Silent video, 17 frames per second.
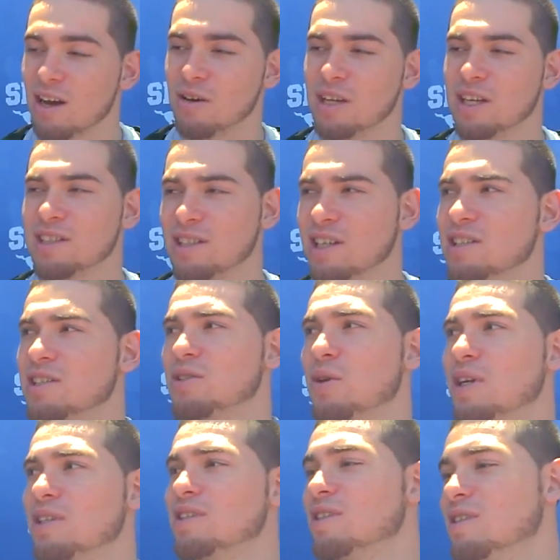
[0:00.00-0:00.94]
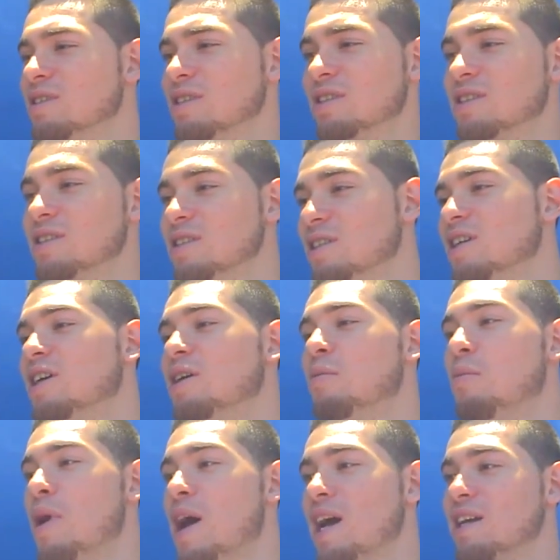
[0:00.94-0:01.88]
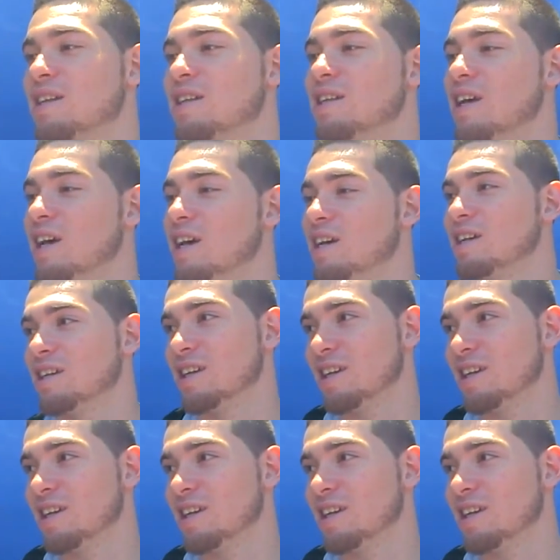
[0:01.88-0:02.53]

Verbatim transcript: it's interesting just to see him back in the day.